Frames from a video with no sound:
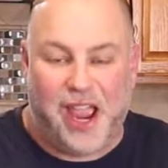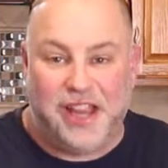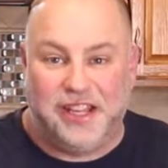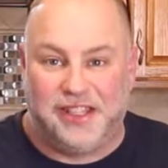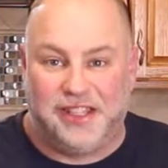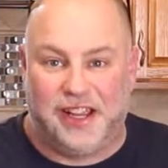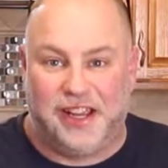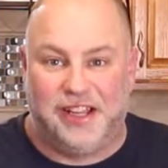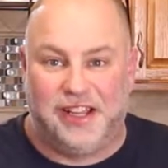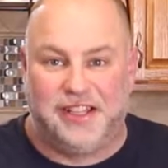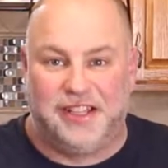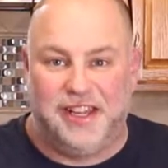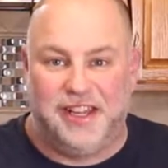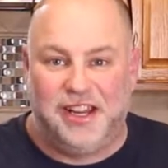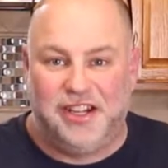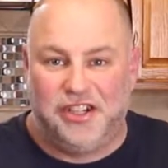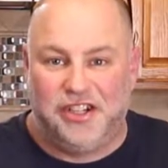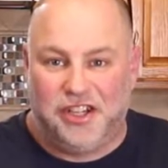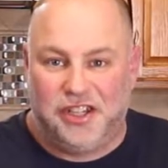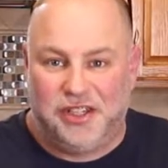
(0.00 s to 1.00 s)
Hey Science
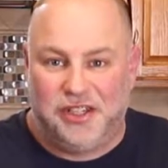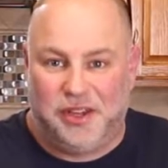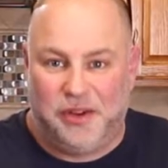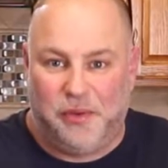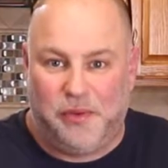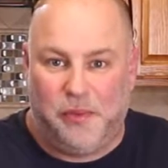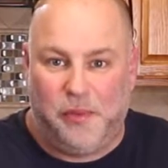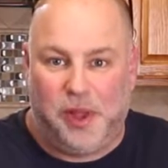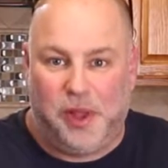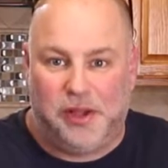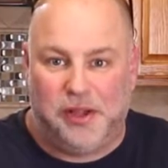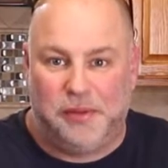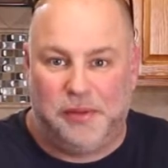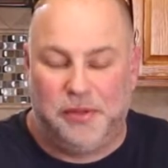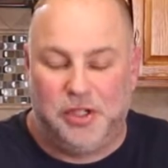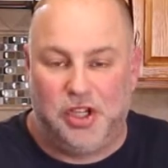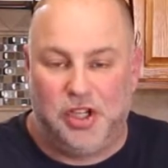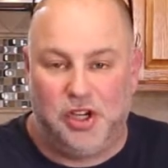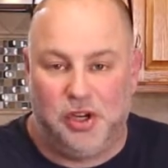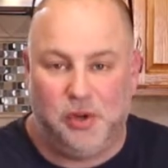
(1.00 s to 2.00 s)
Ninjas,
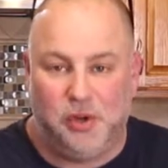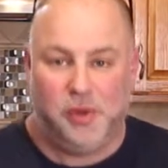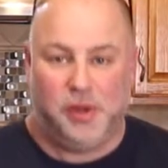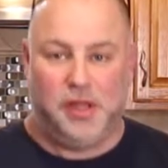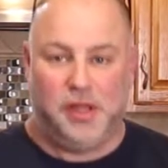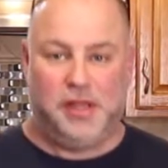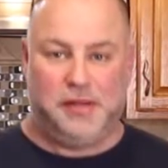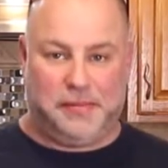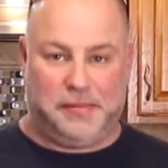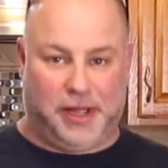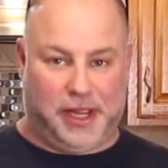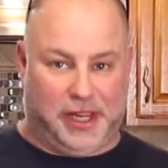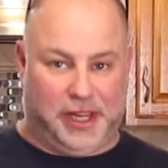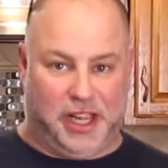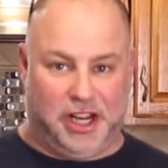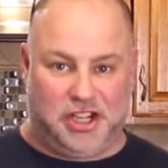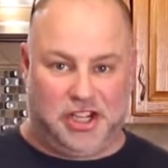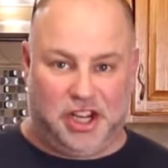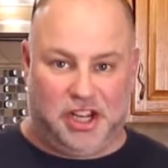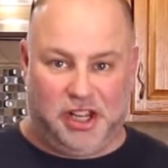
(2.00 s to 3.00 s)
welcome to my
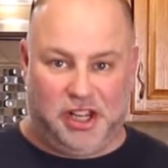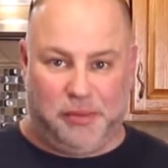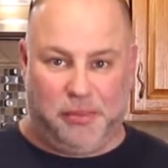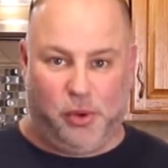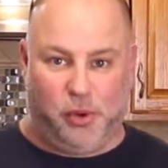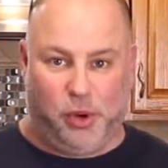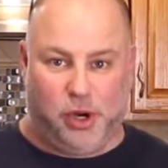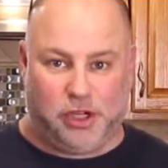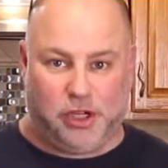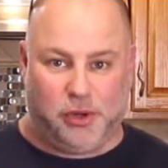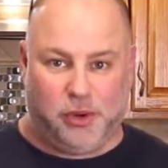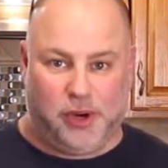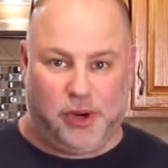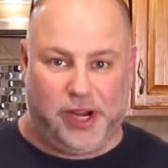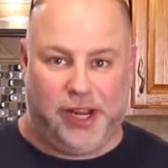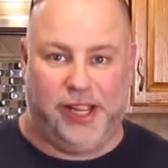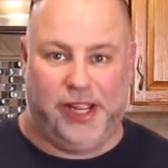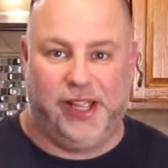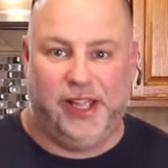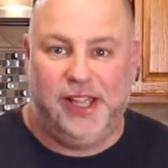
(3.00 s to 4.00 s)
kitchen
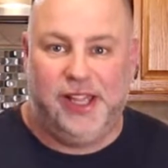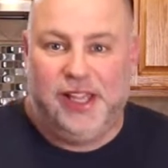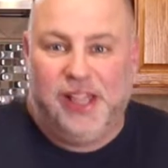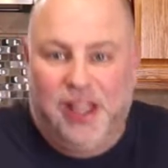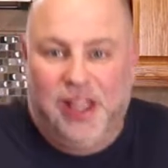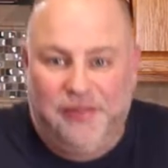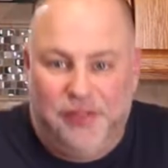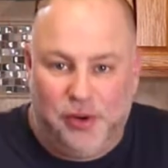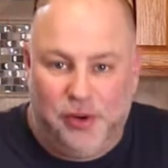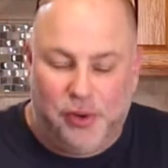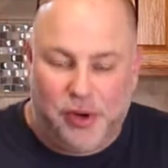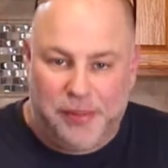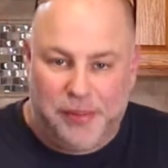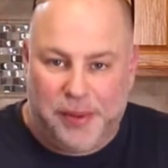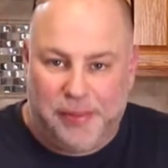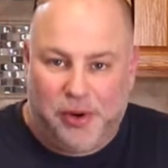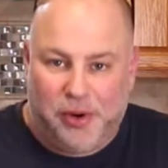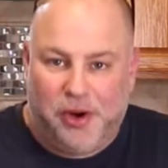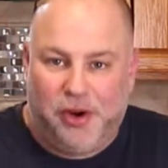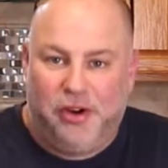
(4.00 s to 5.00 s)
laboratory. If you
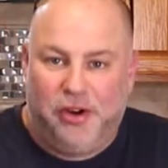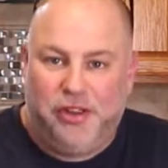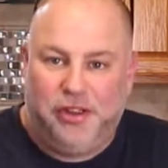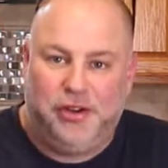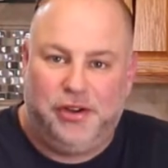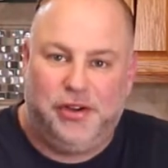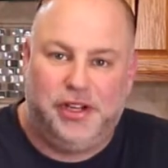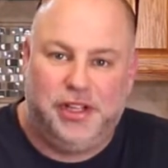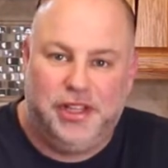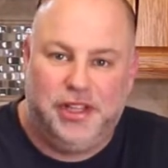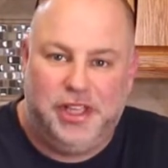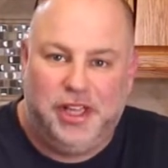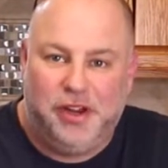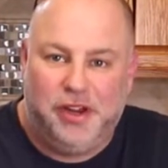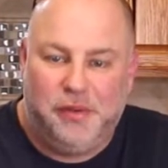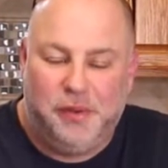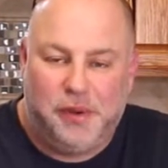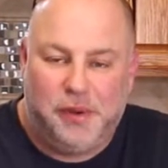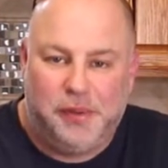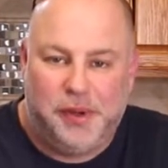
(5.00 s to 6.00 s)
remember earlier in the
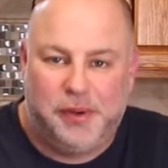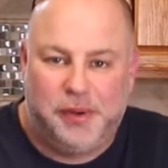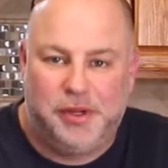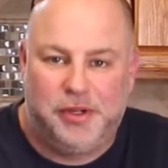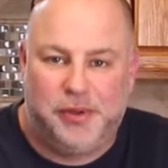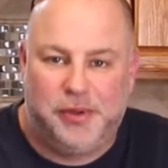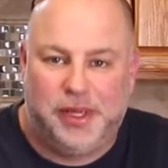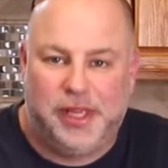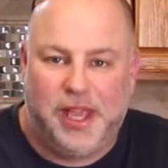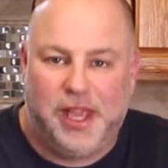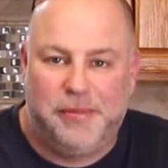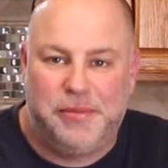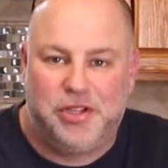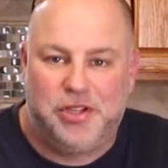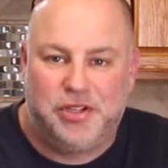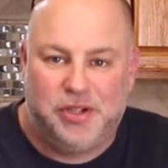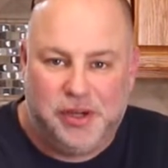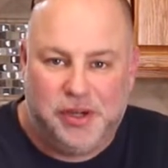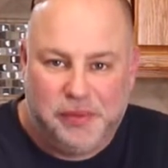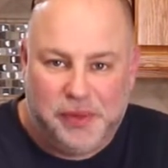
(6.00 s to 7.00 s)
year when we were doing
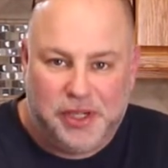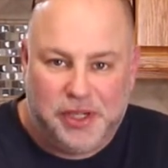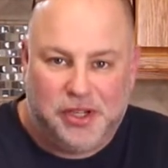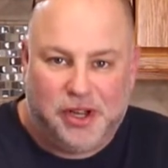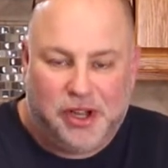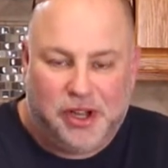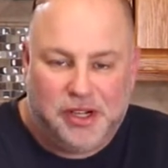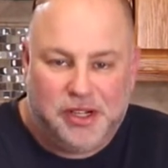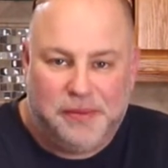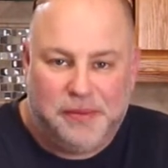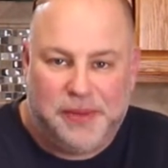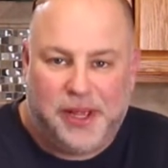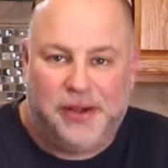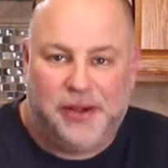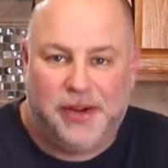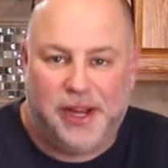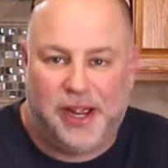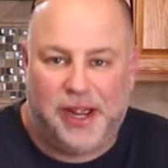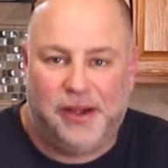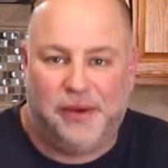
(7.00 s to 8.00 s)
chemistry, we talked
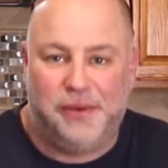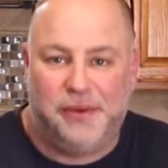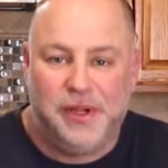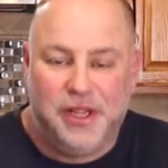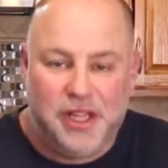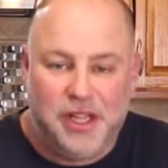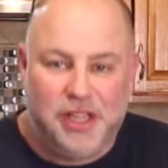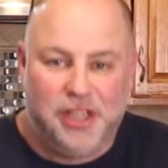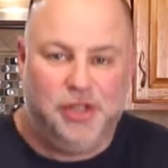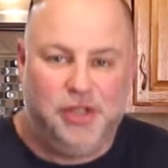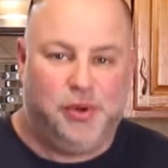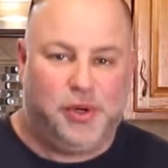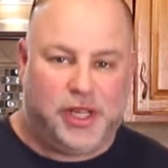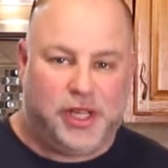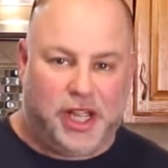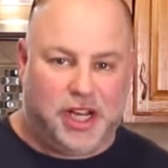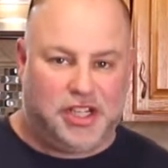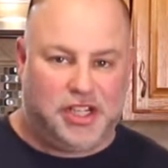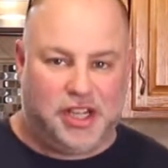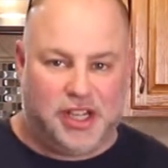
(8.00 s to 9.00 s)
about how your
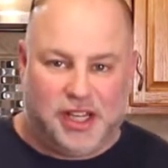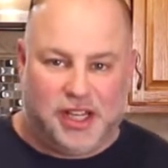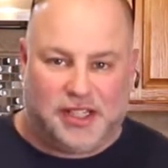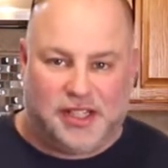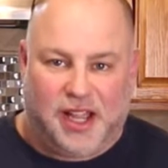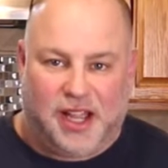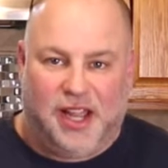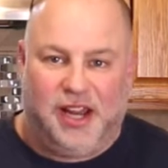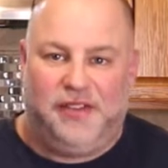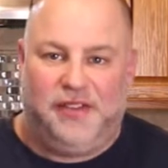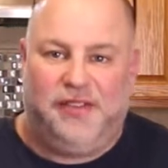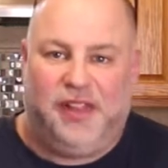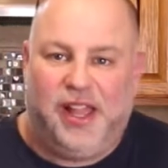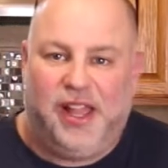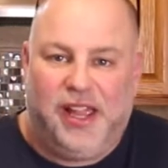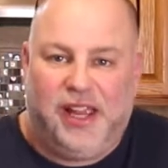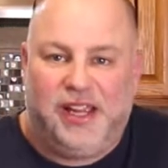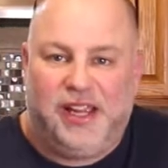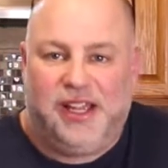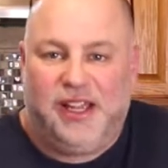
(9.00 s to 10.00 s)
kitchen is kind of
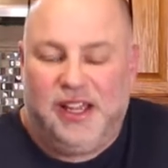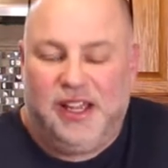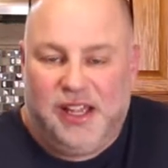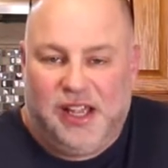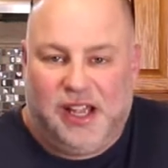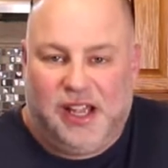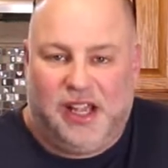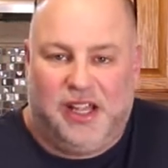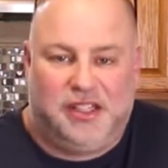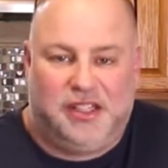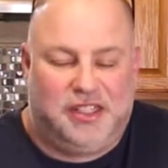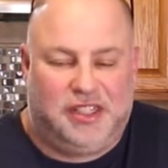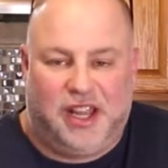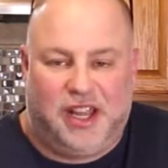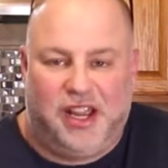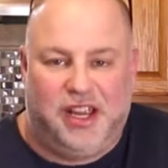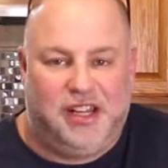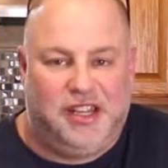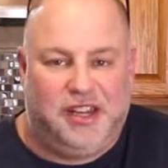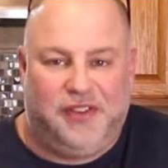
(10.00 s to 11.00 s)
like a
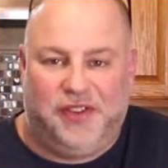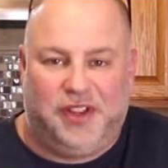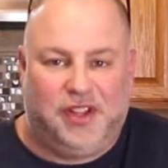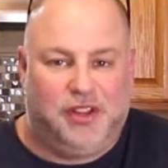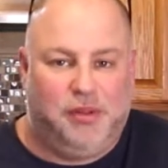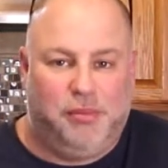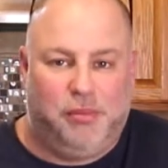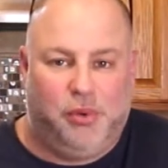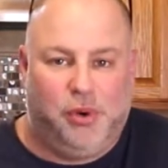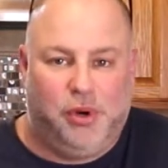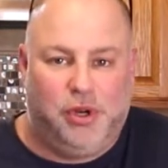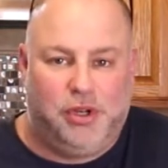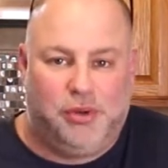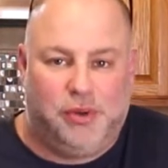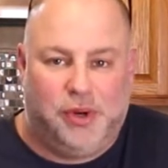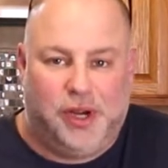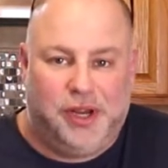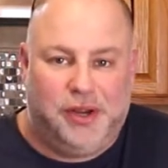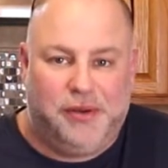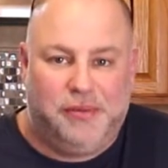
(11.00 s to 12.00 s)
scientific
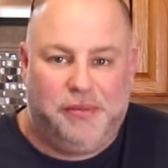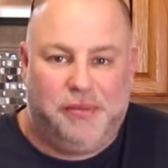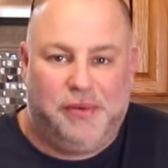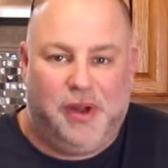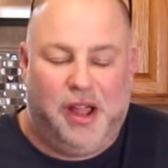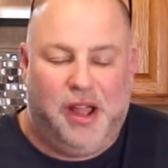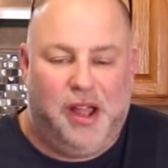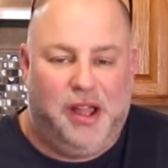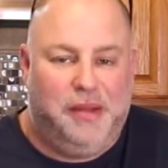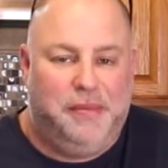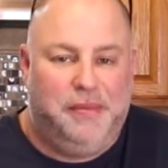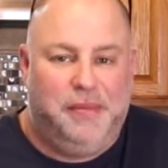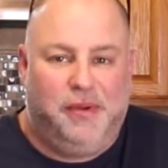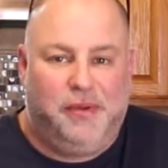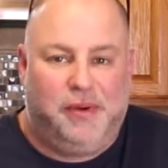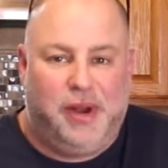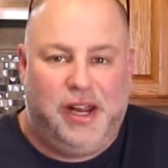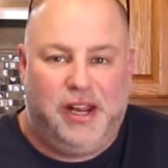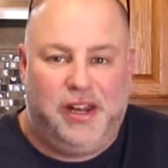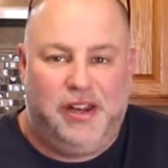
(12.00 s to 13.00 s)
laboratory
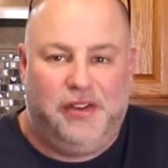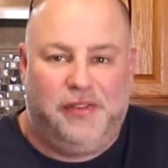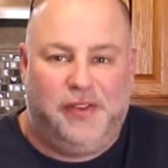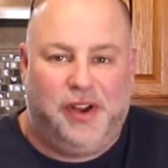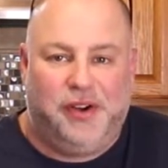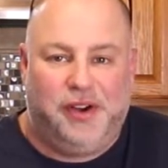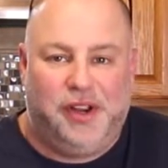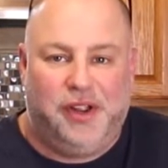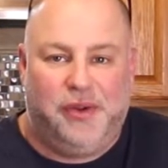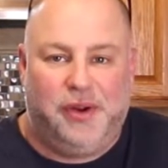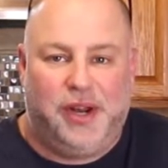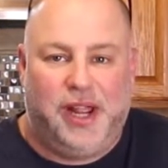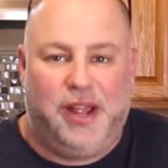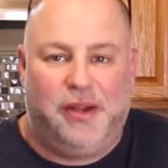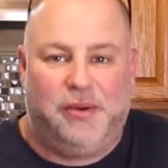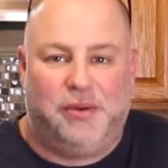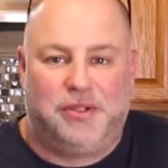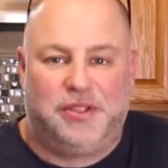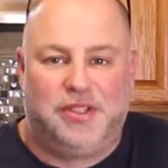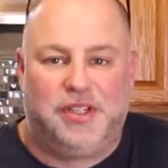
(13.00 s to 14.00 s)
right in your very own
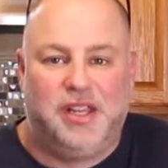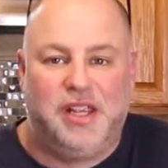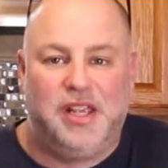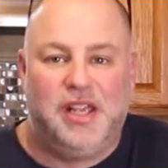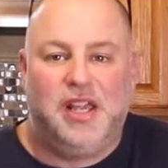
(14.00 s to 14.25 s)
house.